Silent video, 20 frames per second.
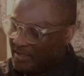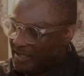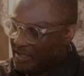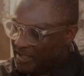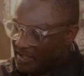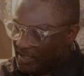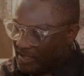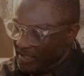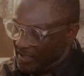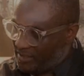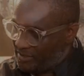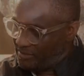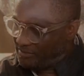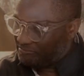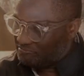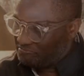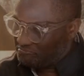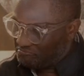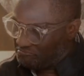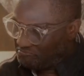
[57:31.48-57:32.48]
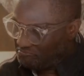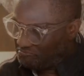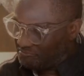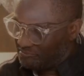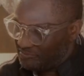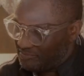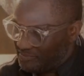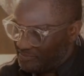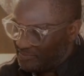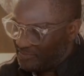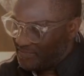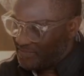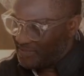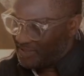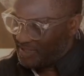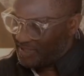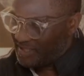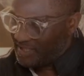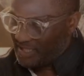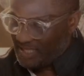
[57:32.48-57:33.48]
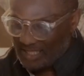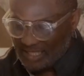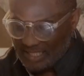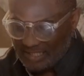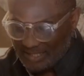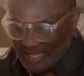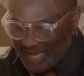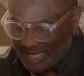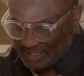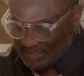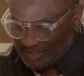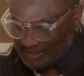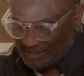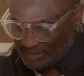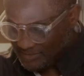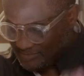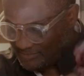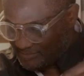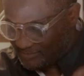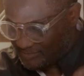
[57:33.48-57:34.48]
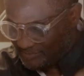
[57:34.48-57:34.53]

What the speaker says: And again, a little accent